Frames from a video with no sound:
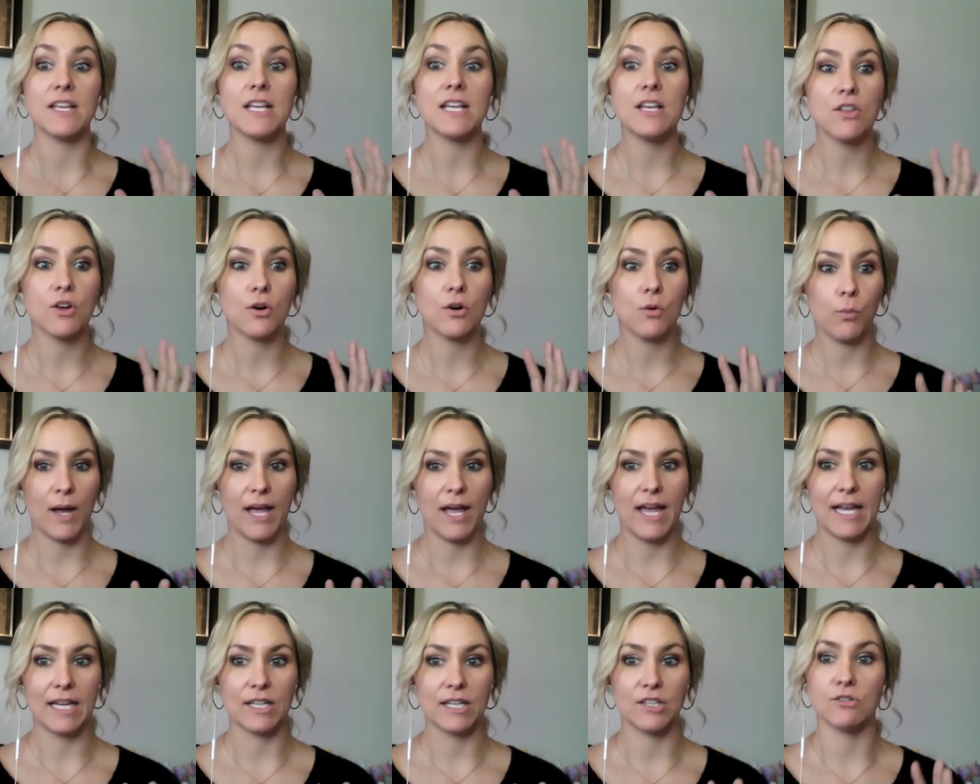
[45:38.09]
Either
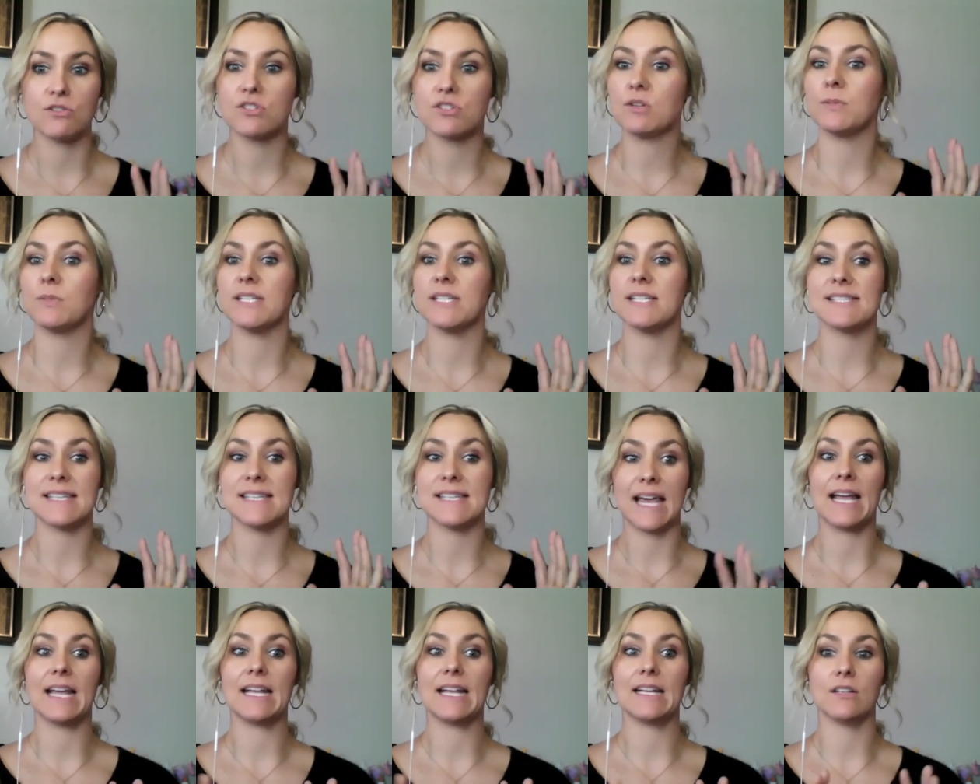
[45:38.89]
way, you should be
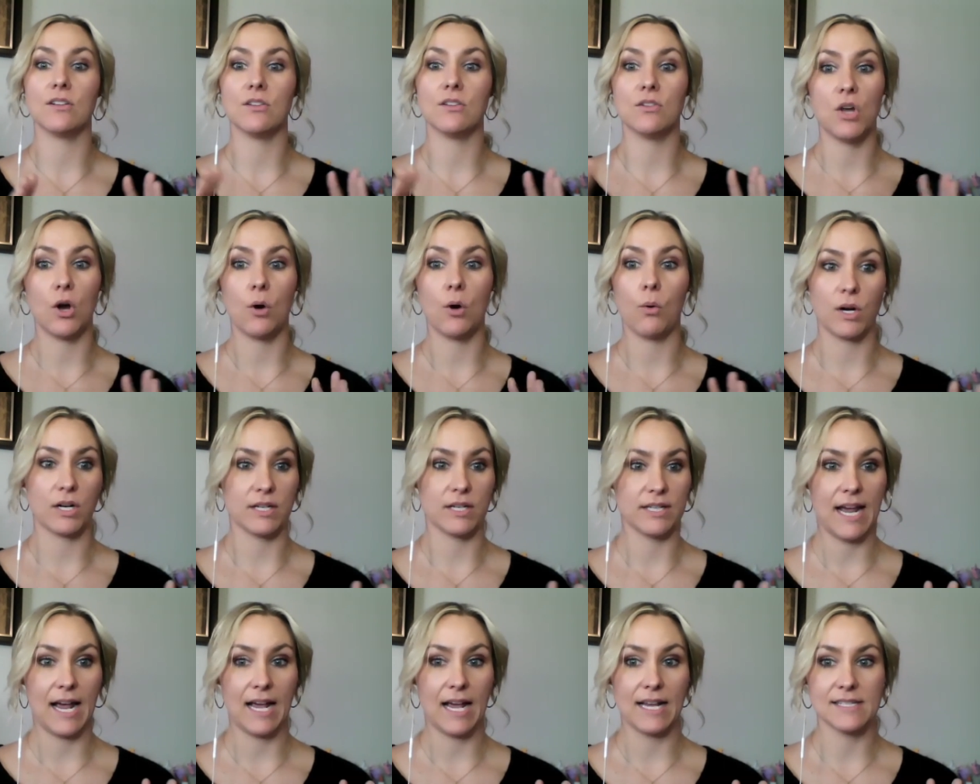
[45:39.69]
saying no or
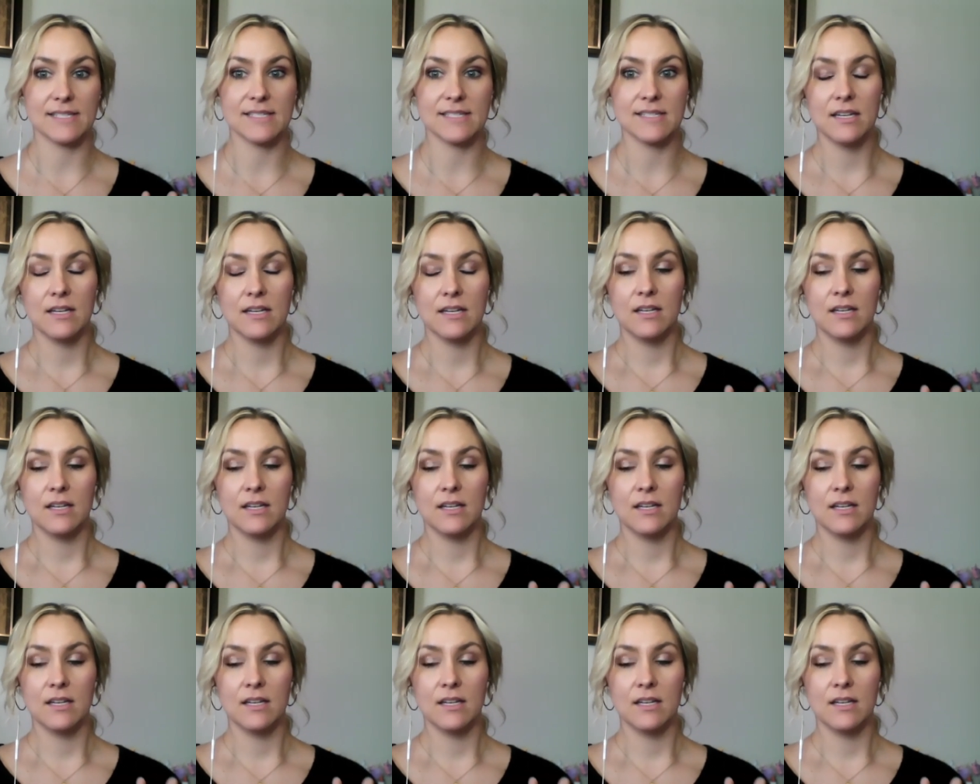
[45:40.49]
yes